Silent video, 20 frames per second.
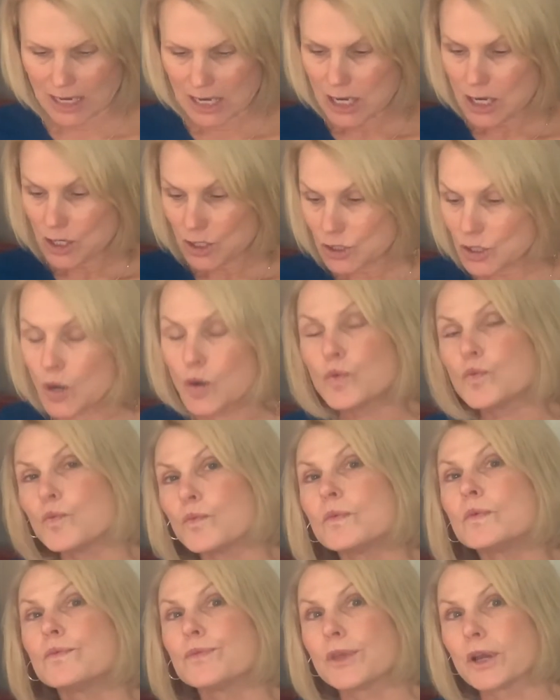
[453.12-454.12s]
So
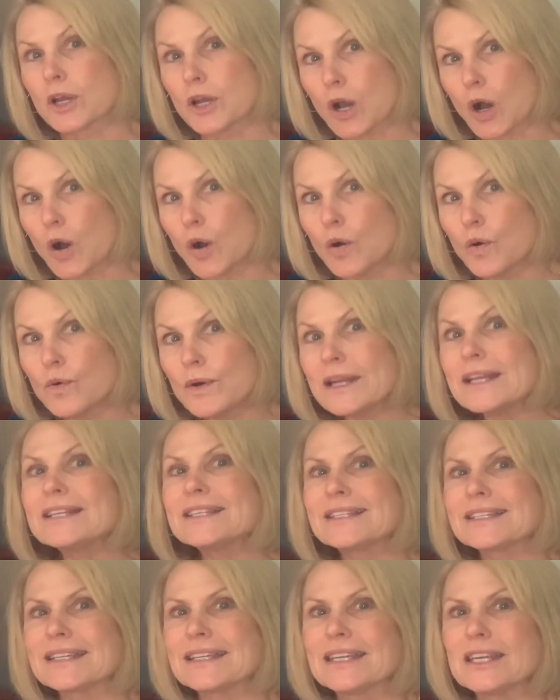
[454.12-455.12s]
the goal is
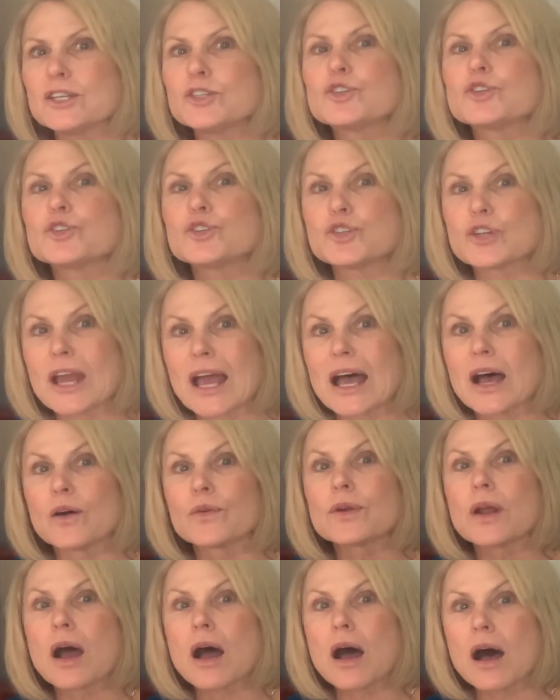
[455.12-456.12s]
to get your
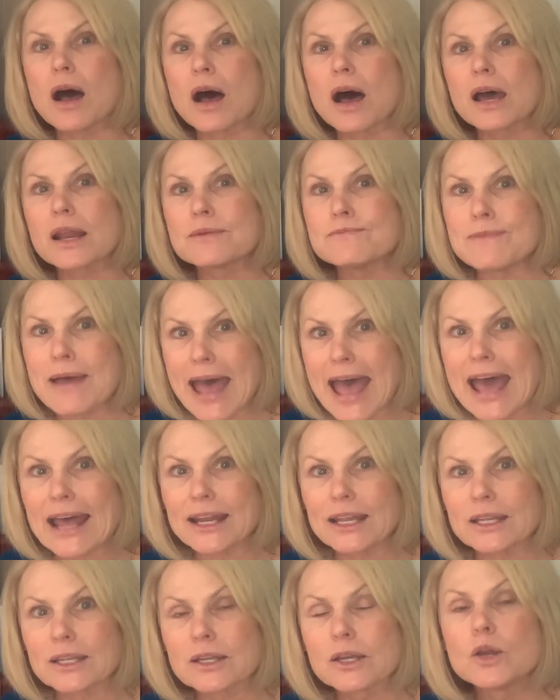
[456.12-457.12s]
child
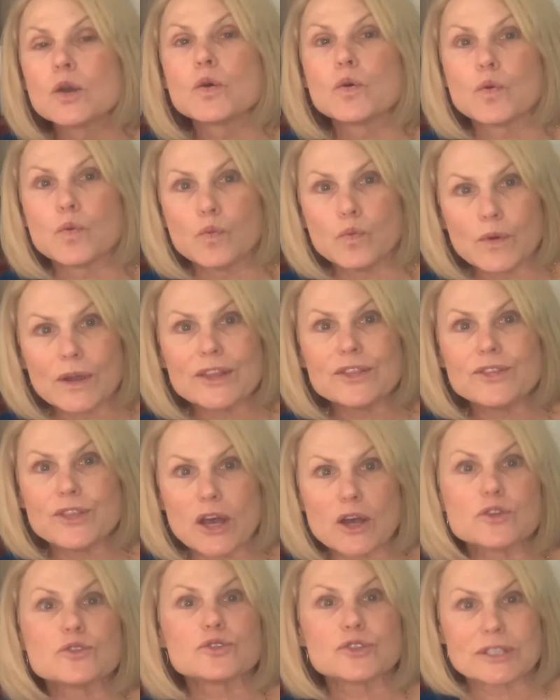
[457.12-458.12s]
automatic with
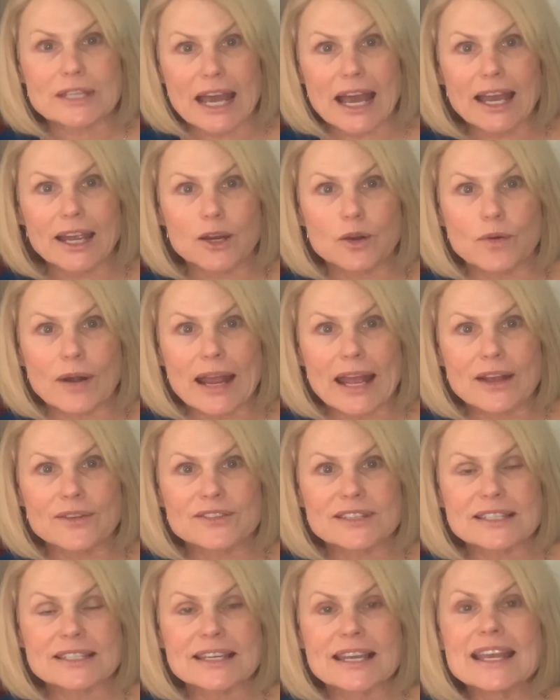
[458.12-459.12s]
those
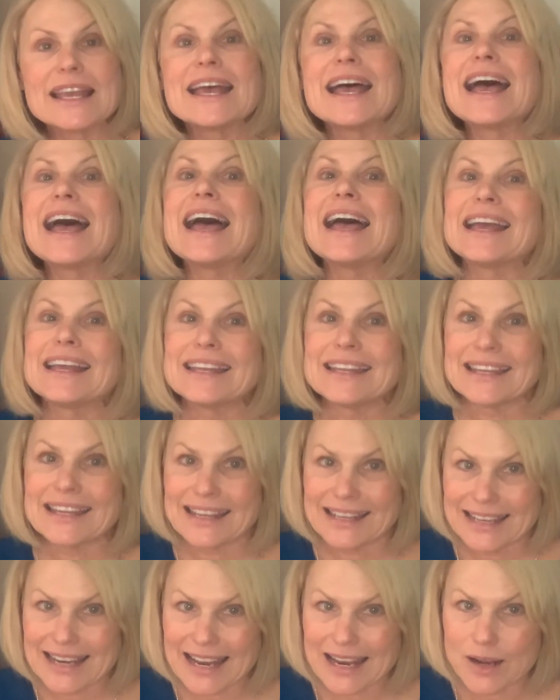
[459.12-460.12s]
digraphs.
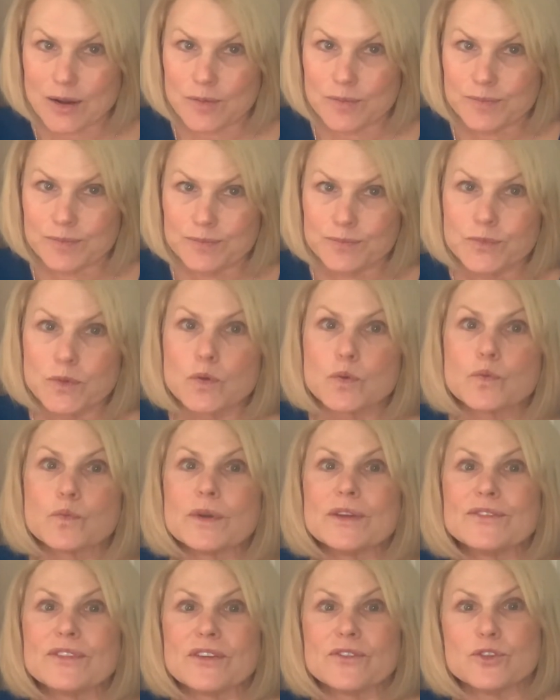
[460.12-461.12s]
Now,
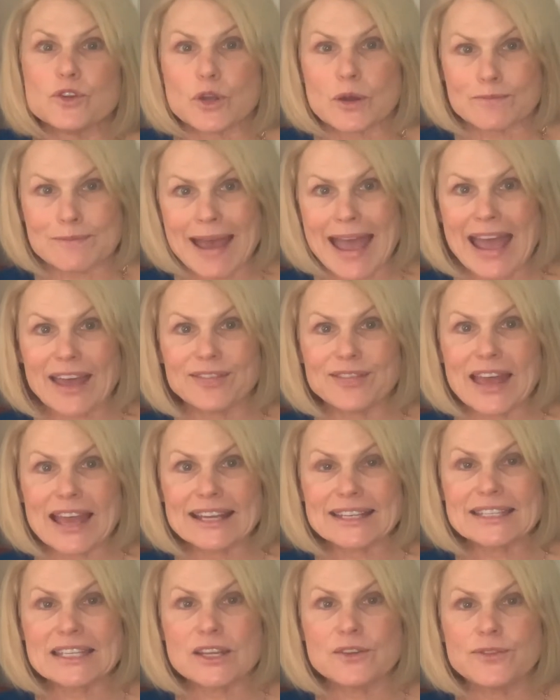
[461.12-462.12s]
we've given you a math
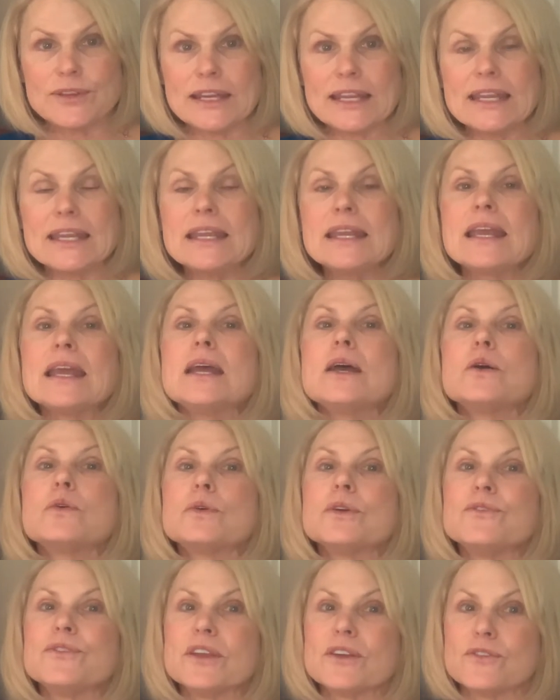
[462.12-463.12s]
activity.
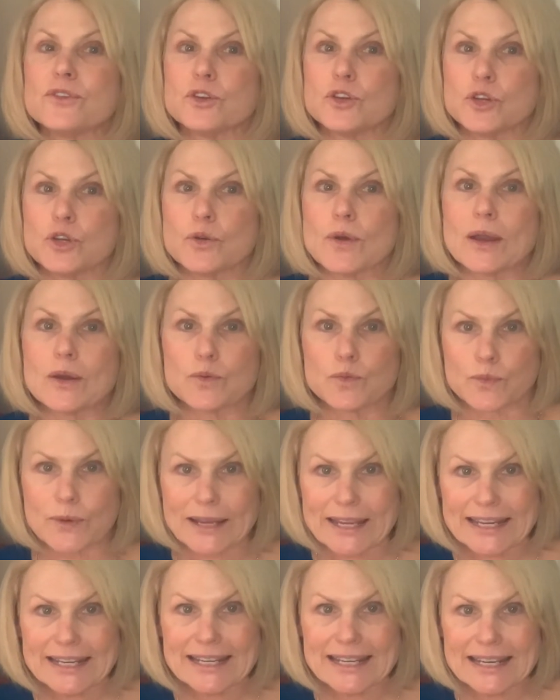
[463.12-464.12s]
We've given you a
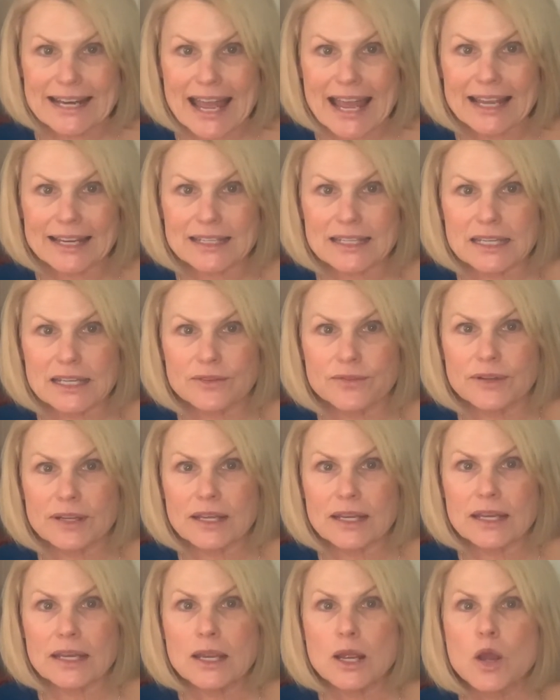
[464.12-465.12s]
reading
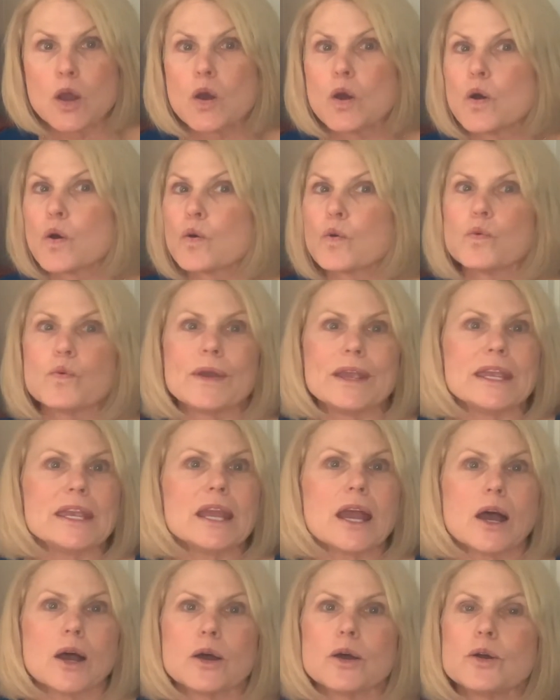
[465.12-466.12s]
activity. We
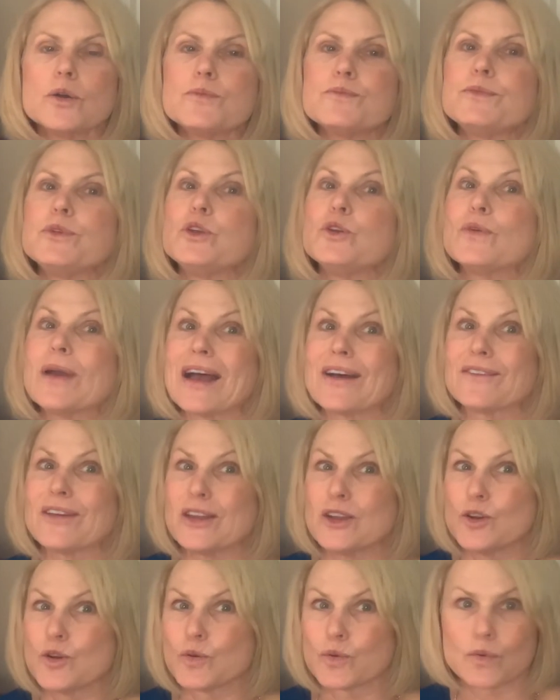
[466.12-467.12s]
hope you have a
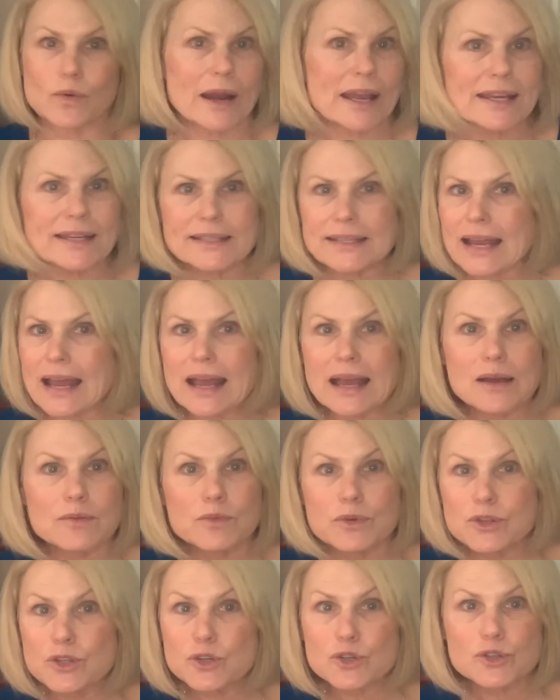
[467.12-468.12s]
great time
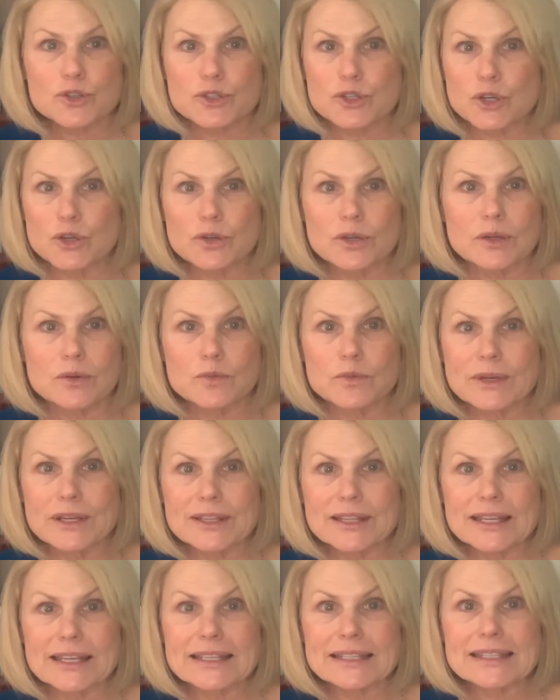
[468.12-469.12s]
with your student with
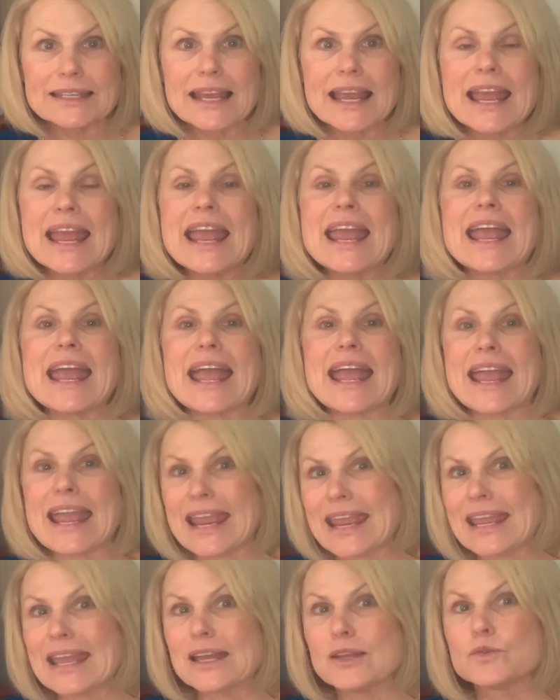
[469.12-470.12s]
it.
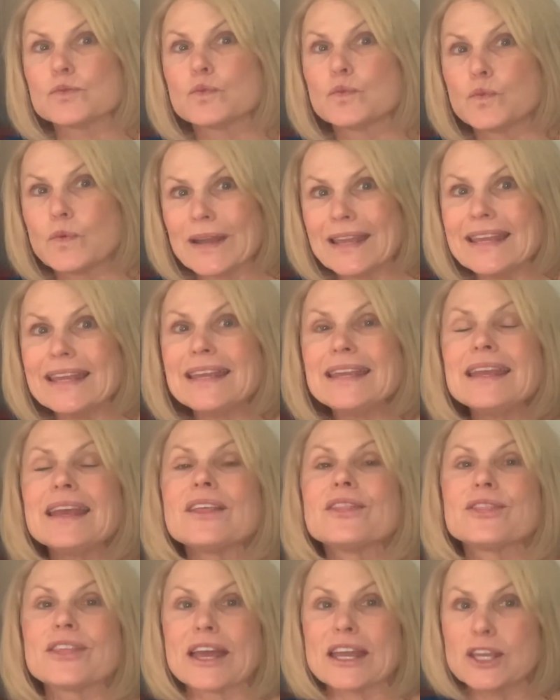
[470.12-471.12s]
And we
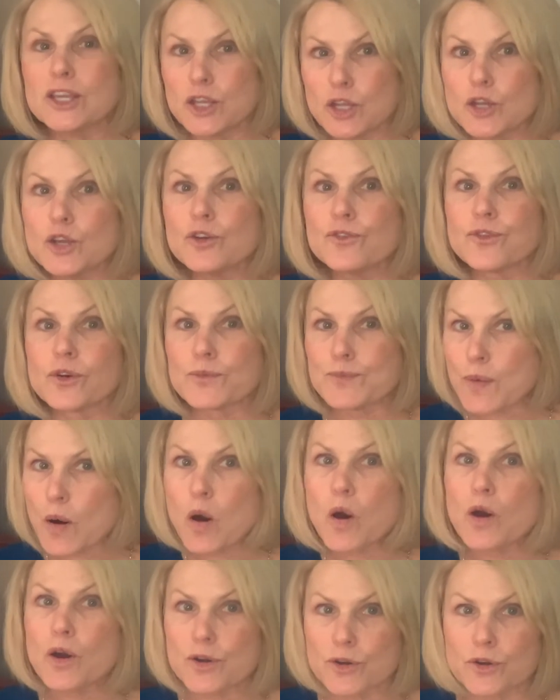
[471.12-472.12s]
thank you for
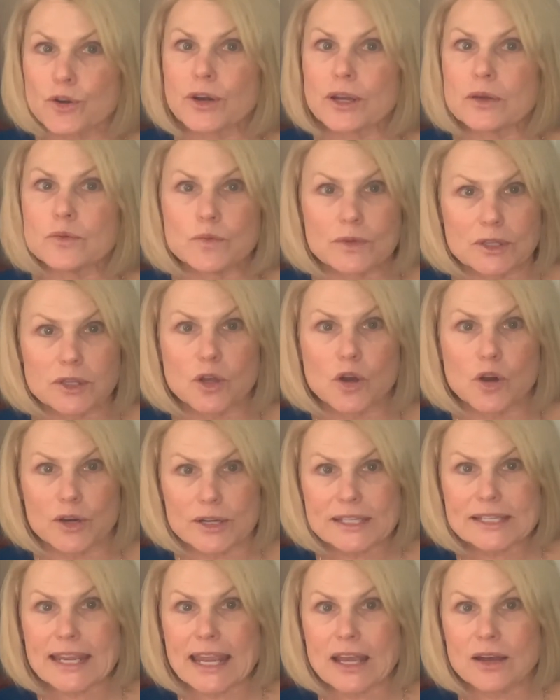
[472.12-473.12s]
partnering with
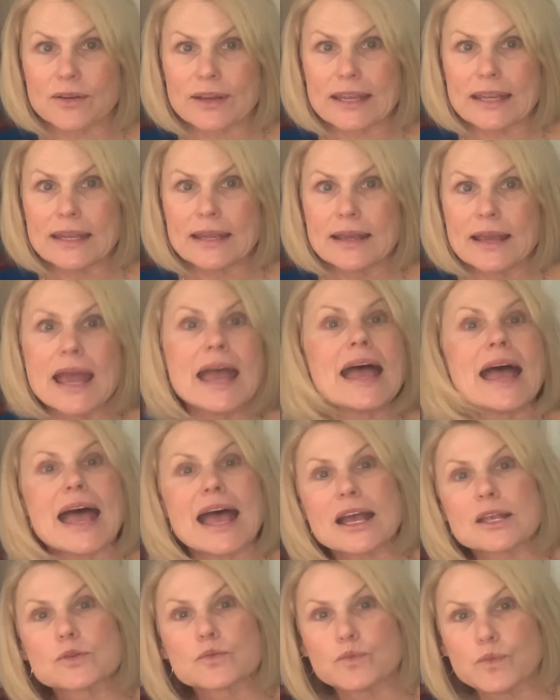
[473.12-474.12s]
Lawrence County
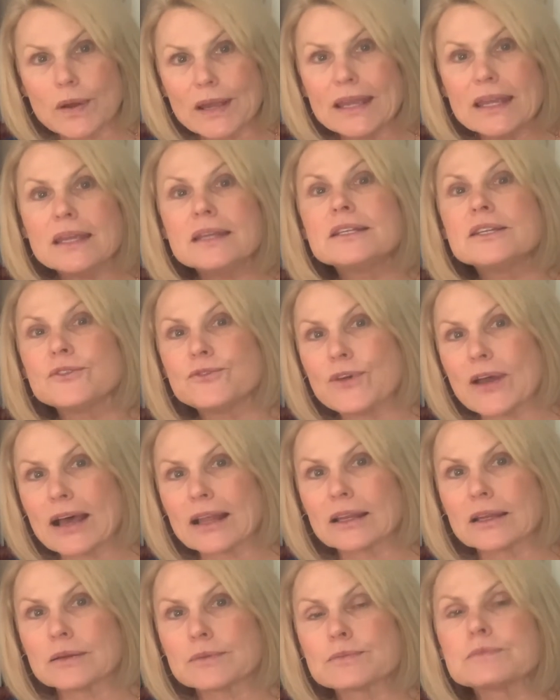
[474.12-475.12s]
as we
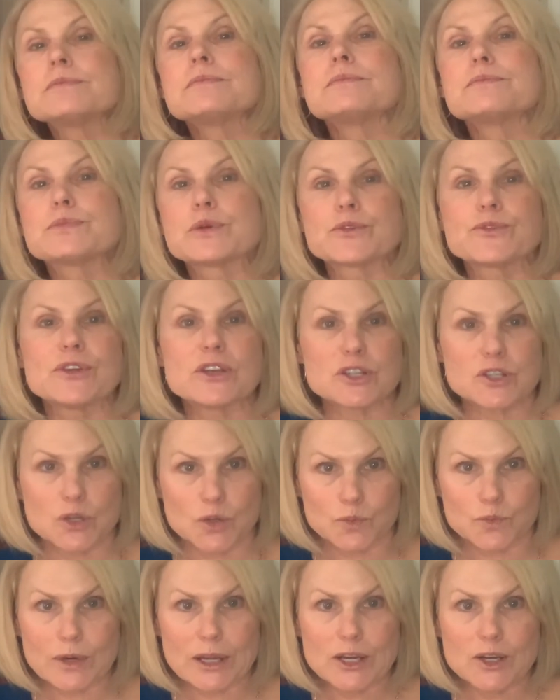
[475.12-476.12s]
develop
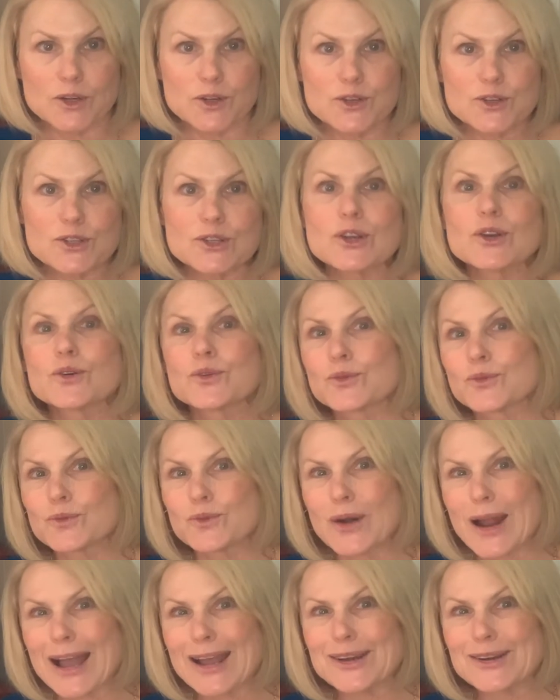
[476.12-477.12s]
proficient readers,
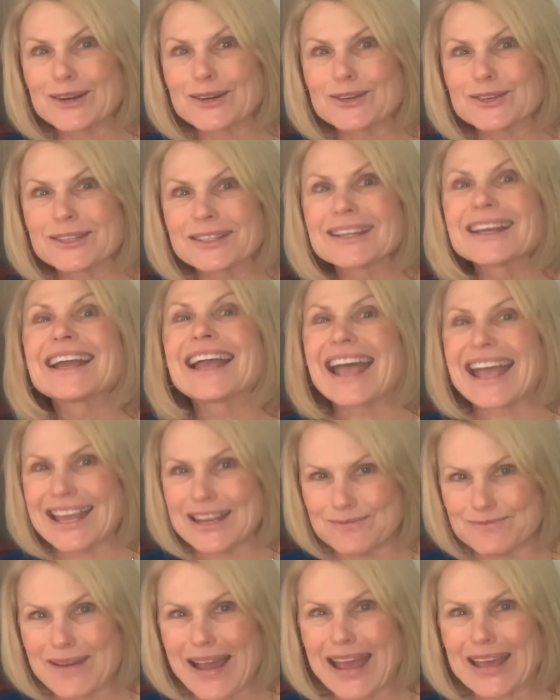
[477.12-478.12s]
writers,
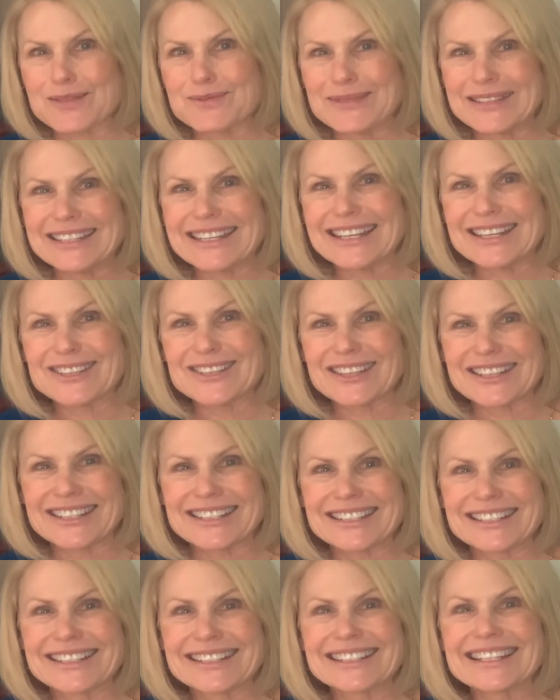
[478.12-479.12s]
and
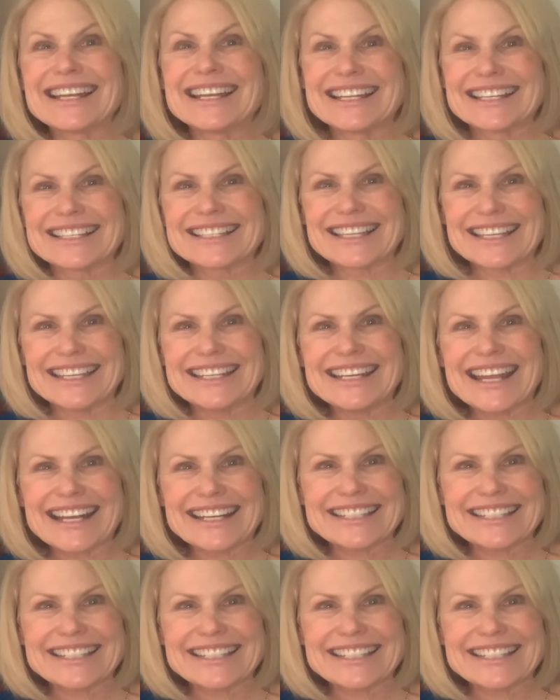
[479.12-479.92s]
mathematicians. See you next